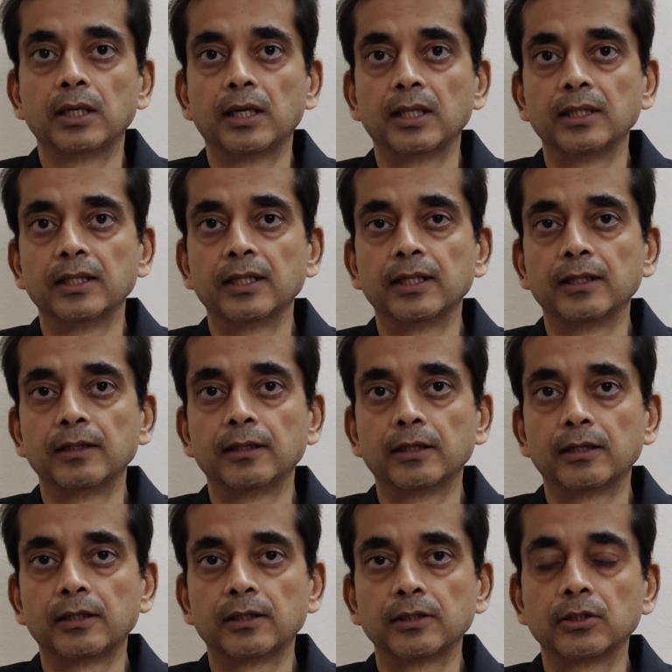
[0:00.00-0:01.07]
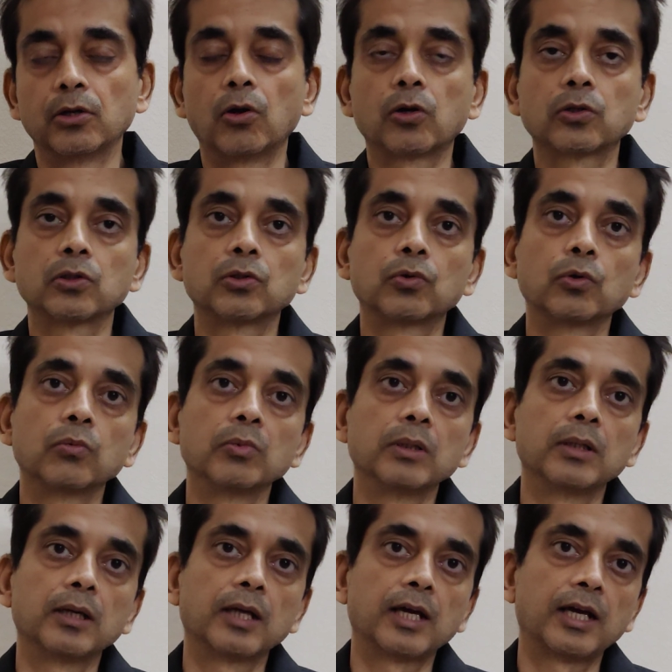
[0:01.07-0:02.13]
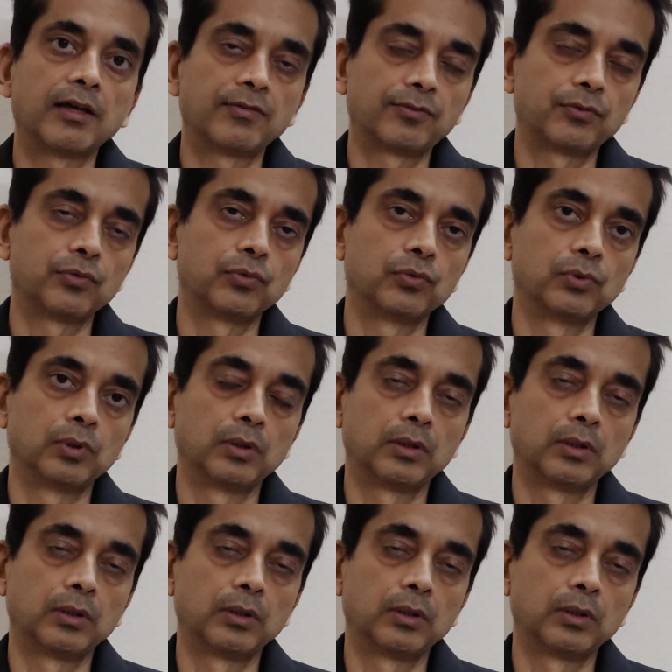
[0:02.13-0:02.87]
and then the doctor told me that I have to